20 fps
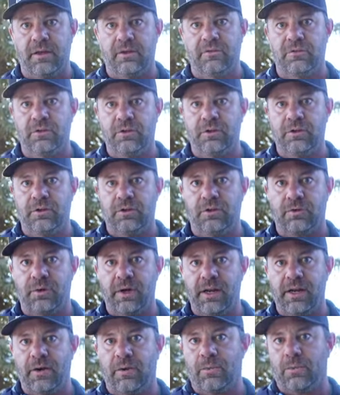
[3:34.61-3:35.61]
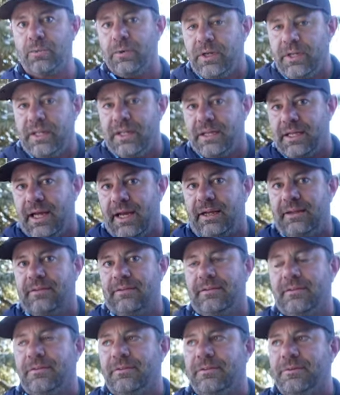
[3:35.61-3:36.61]
So you can create a really
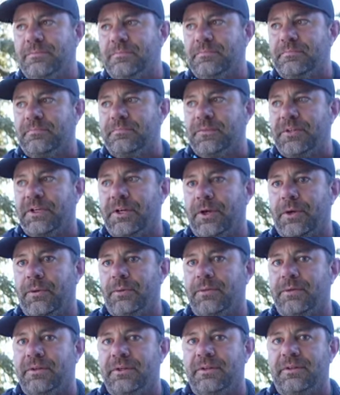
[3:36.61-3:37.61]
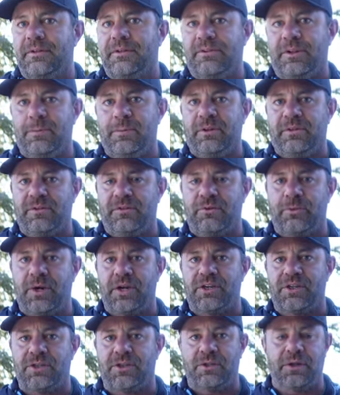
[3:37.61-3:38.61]
nice, you know, sleeping
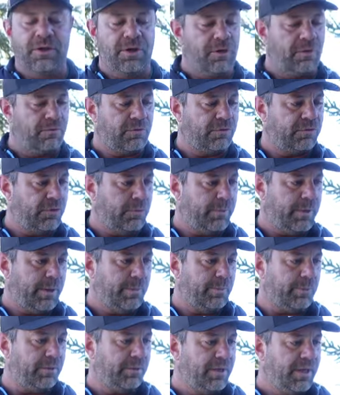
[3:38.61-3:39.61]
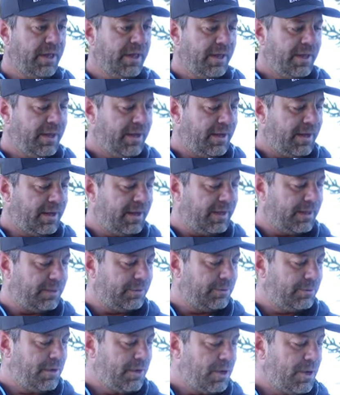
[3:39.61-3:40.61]
situation for two people.
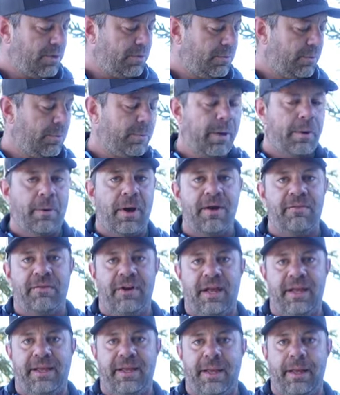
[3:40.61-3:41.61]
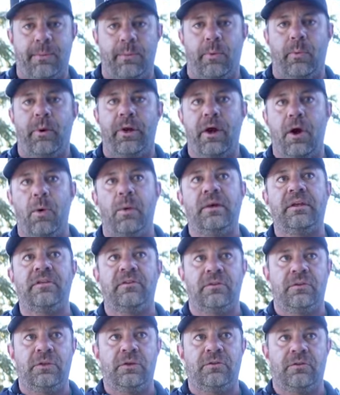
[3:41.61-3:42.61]
When my wife and I camp, we
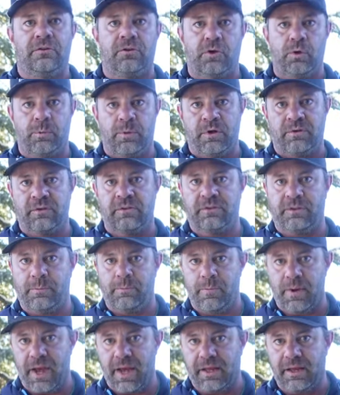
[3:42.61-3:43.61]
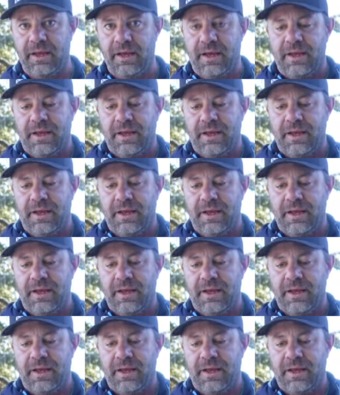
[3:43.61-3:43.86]
always use a two-person sleeping bag.